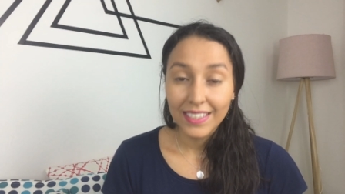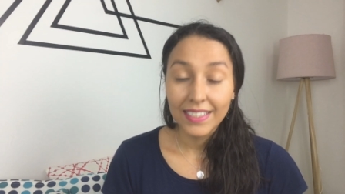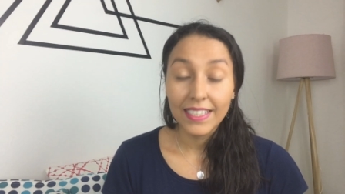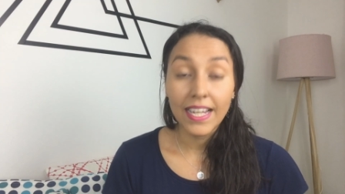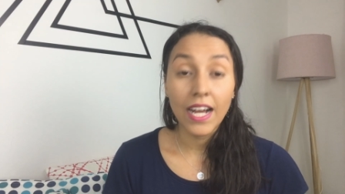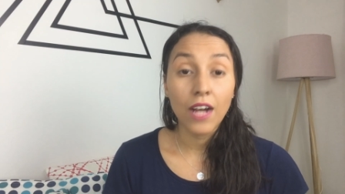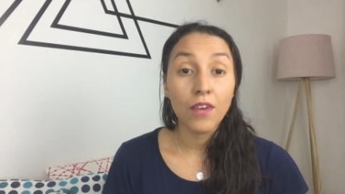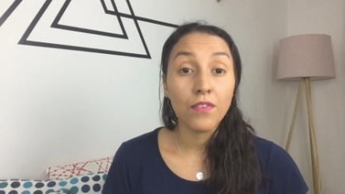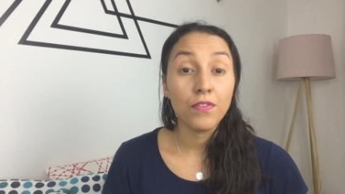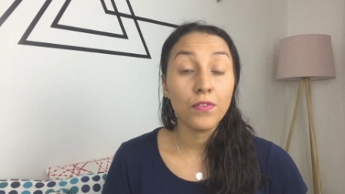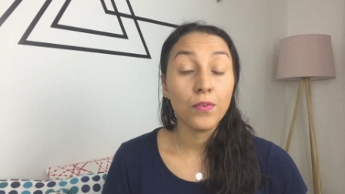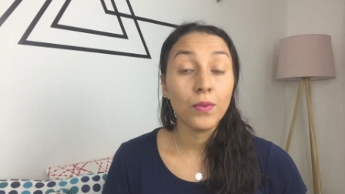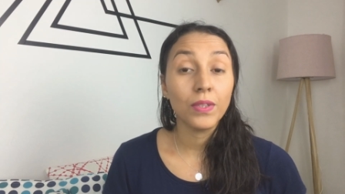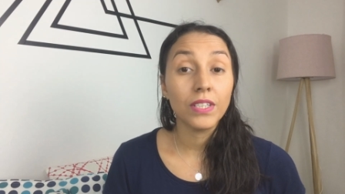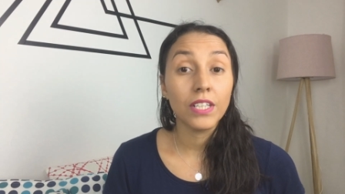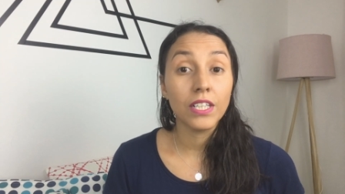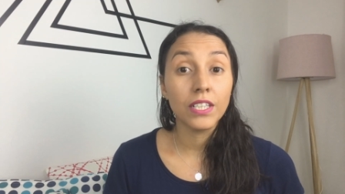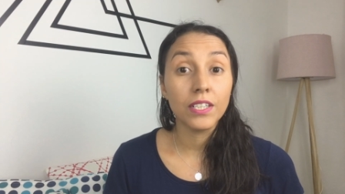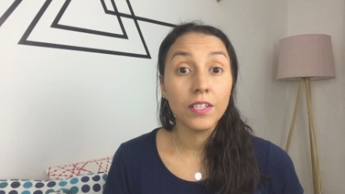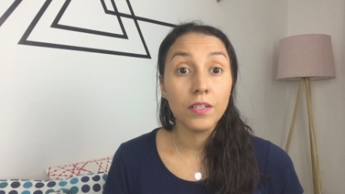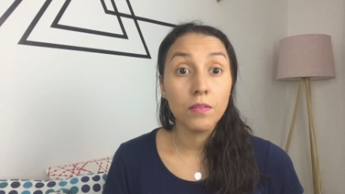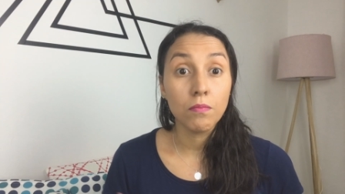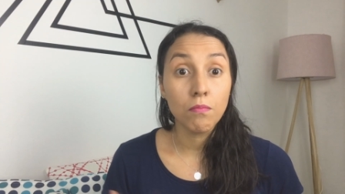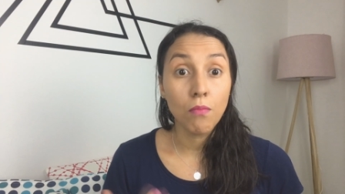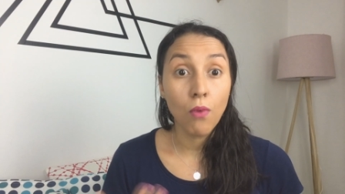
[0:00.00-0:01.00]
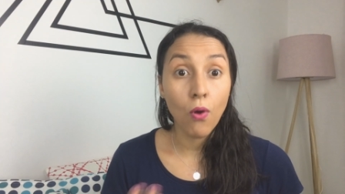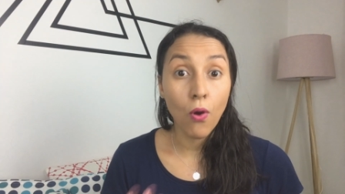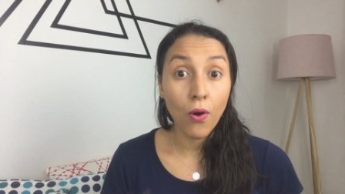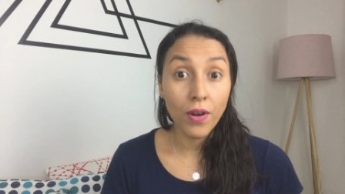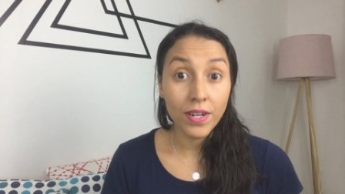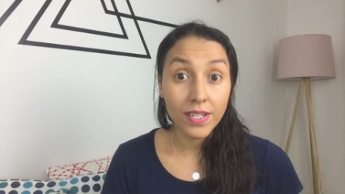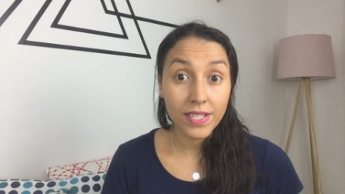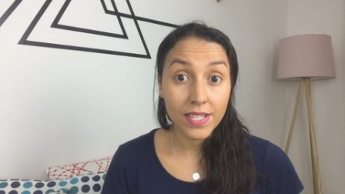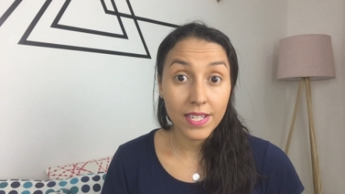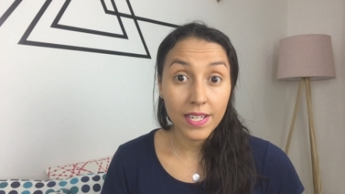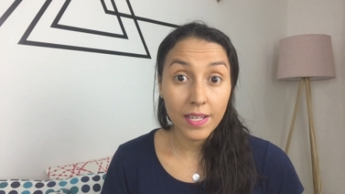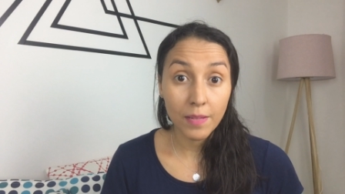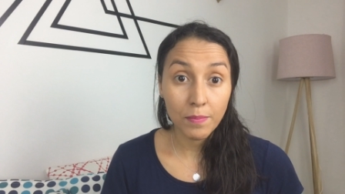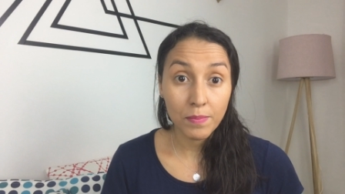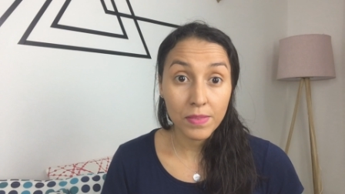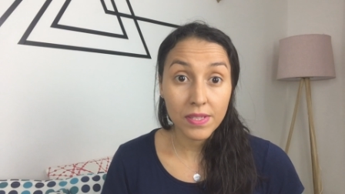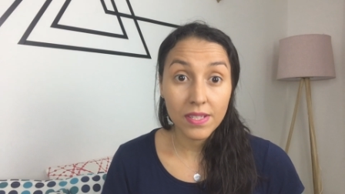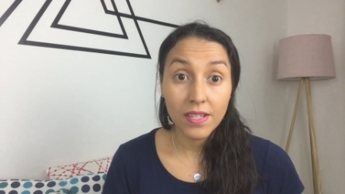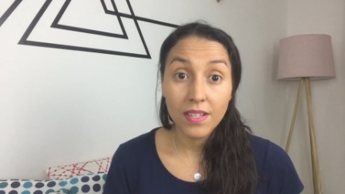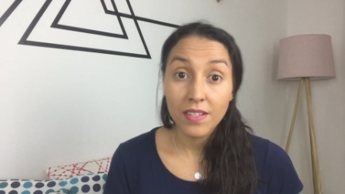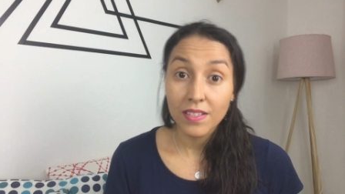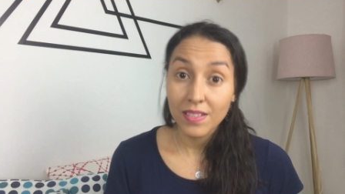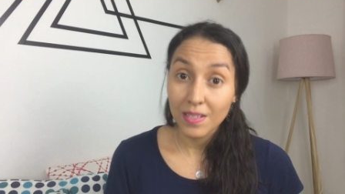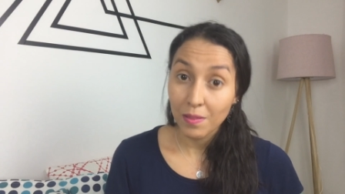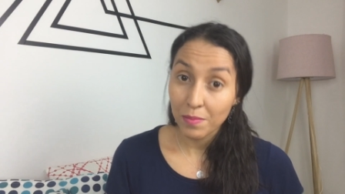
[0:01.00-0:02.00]
Now, if you want to learn more
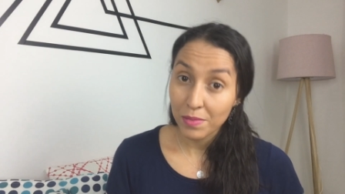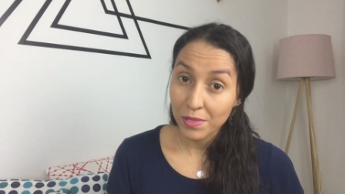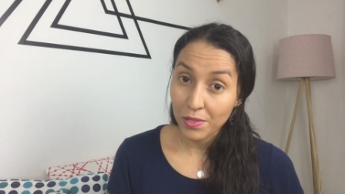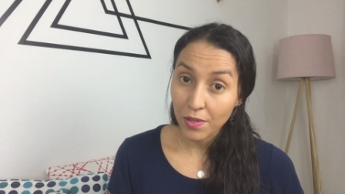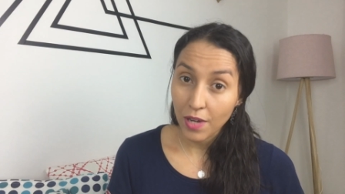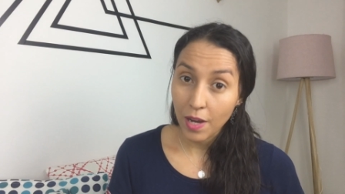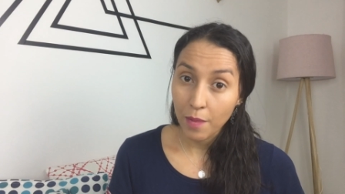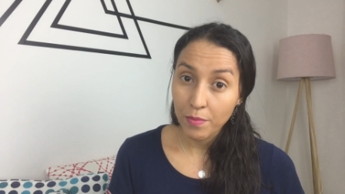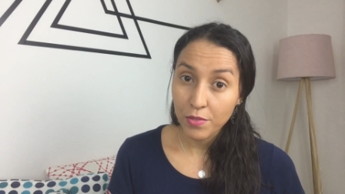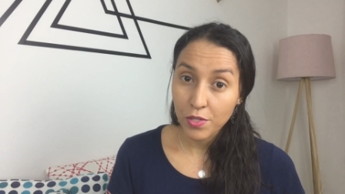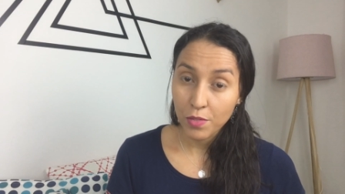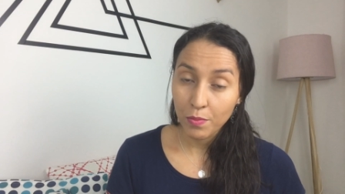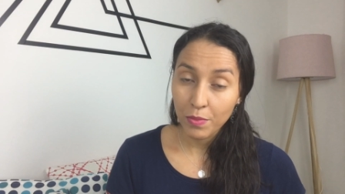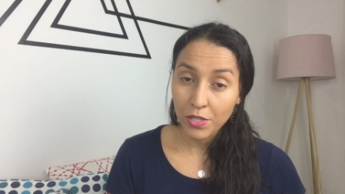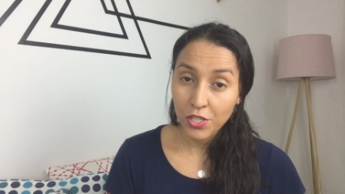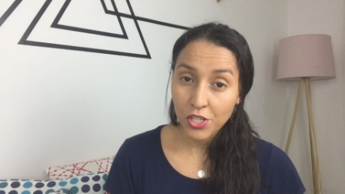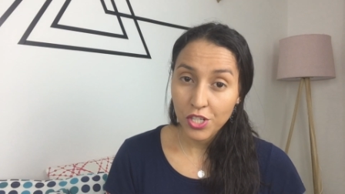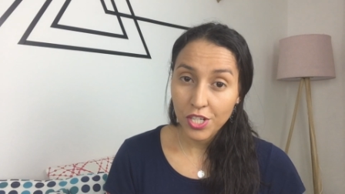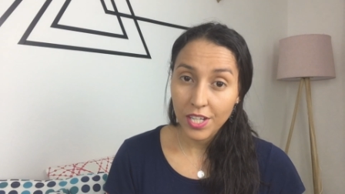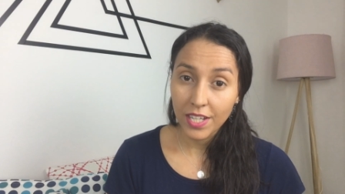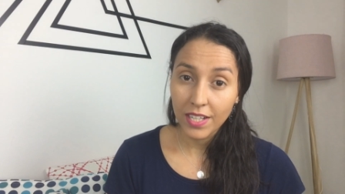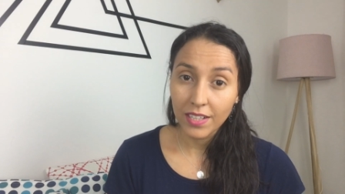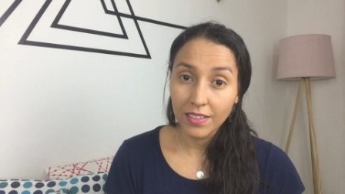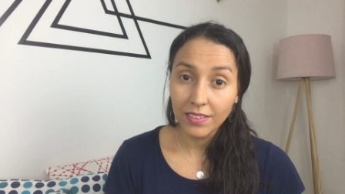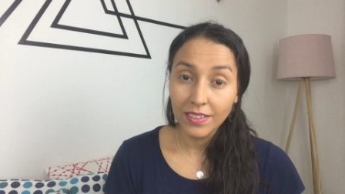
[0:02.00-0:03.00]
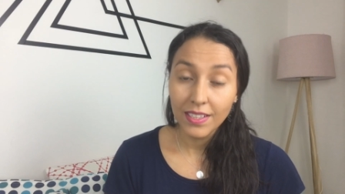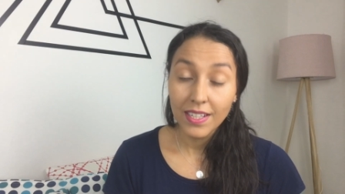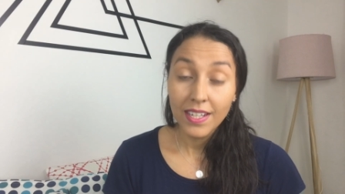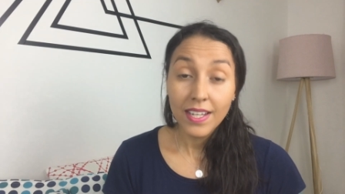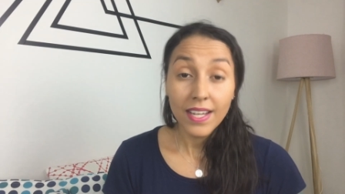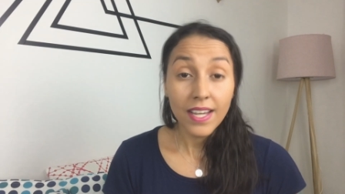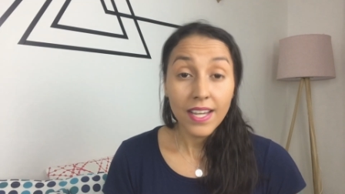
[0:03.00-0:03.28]
tips, subscribe to my channel.